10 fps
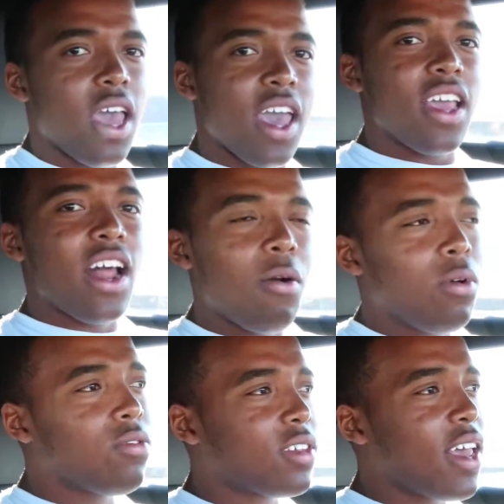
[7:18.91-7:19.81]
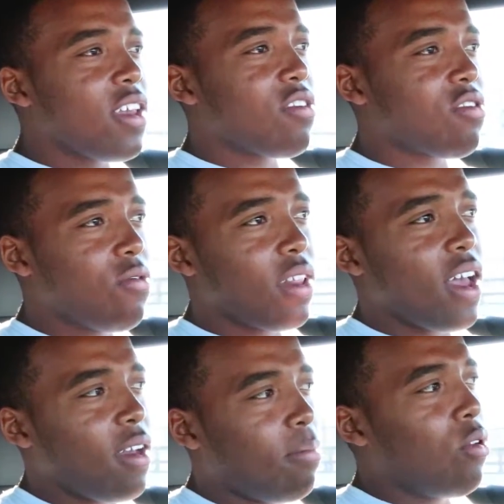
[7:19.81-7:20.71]
And I will say, just doing
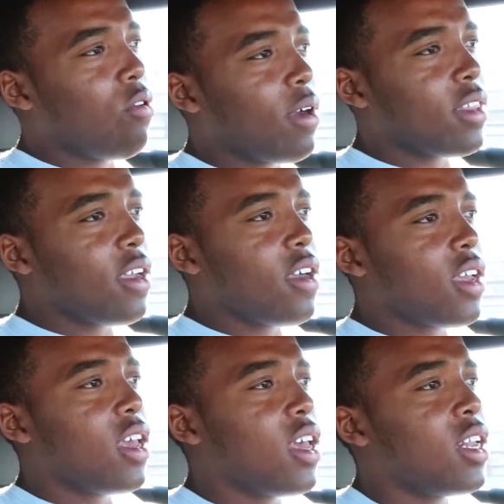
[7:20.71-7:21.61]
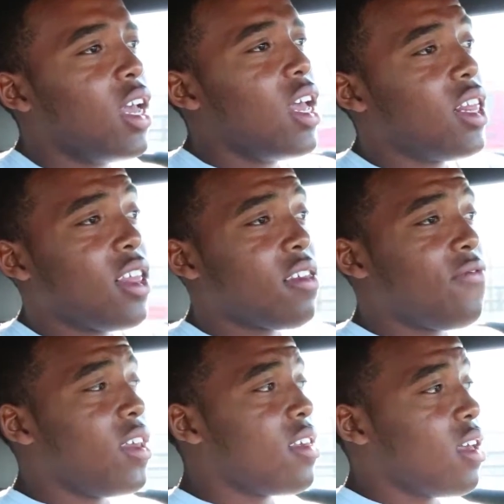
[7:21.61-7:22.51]
that pull right there again, this
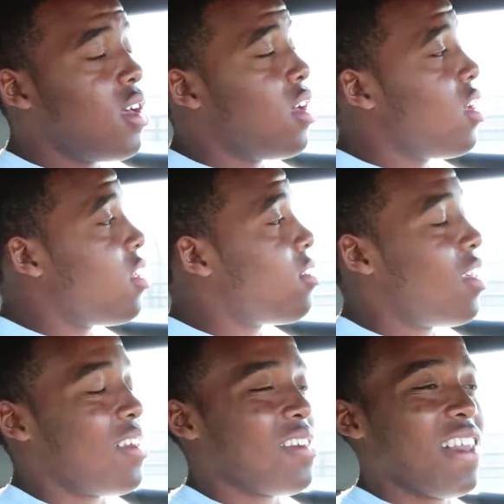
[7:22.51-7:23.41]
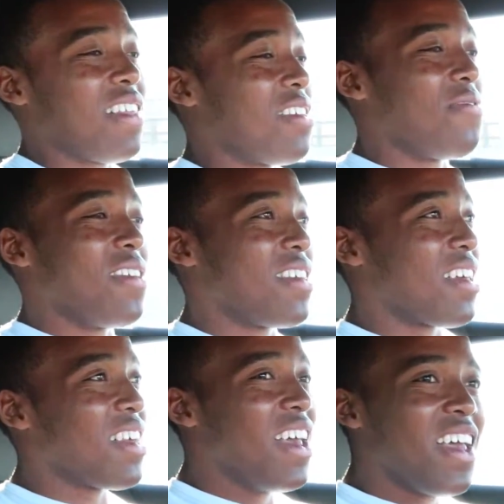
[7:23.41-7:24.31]
not this
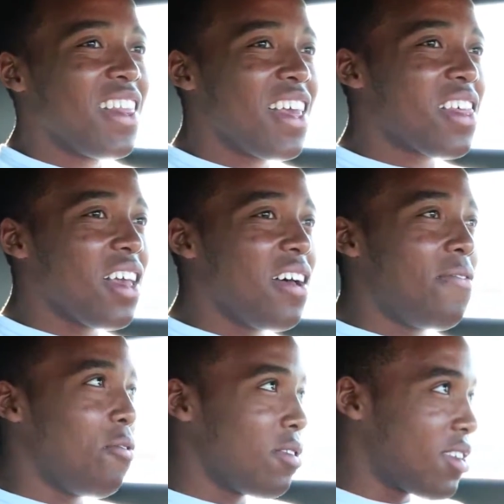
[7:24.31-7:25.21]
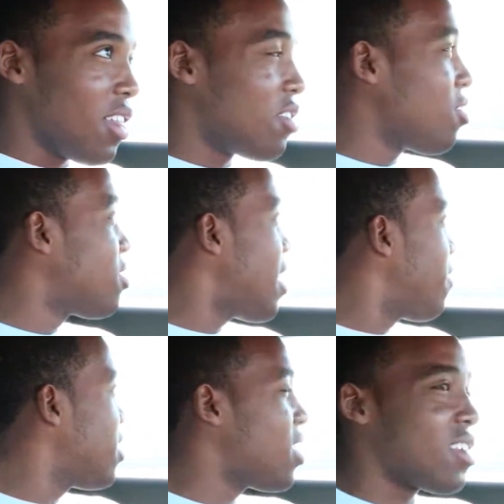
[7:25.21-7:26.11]
V6, this 4-cylinder
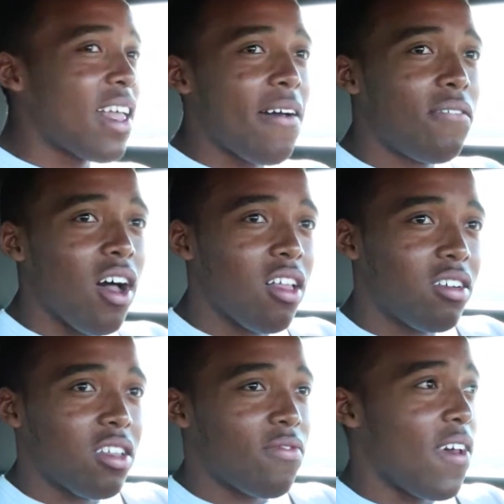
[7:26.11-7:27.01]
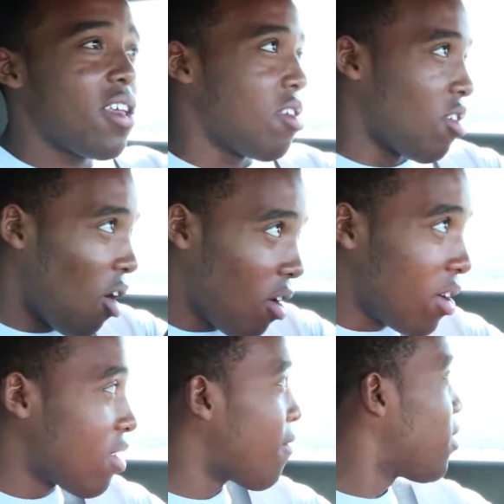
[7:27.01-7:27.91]
definitely does not fall on its face as hard
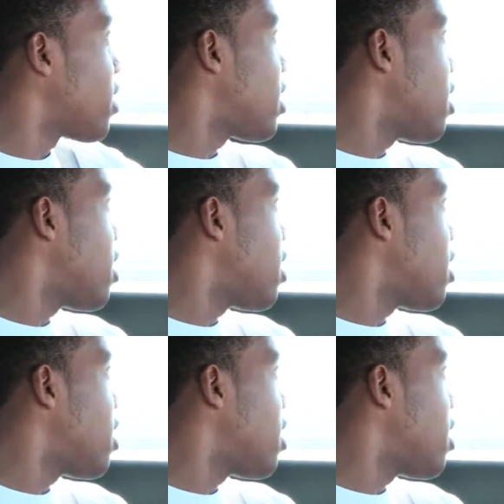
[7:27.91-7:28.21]
as I feel like